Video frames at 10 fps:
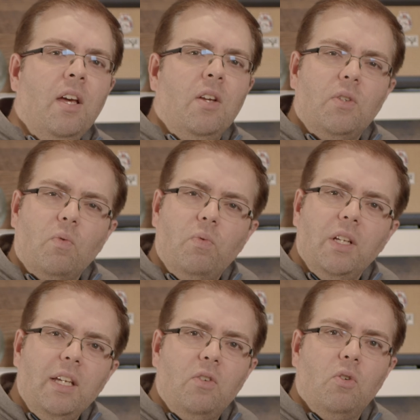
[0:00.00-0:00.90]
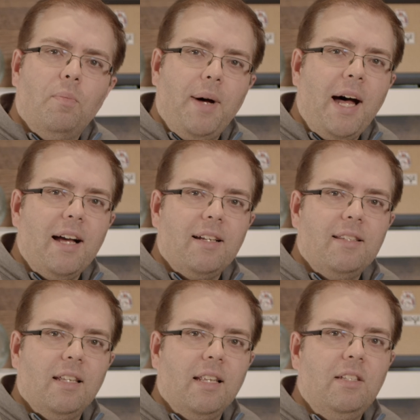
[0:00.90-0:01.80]
So really cool
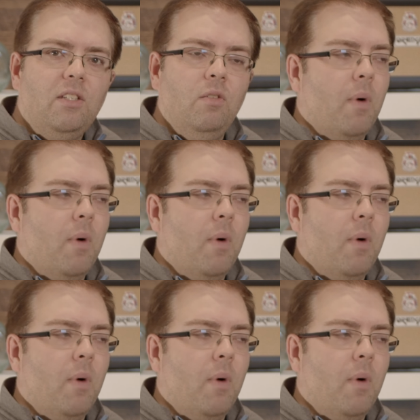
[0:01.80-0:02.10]
box that lets you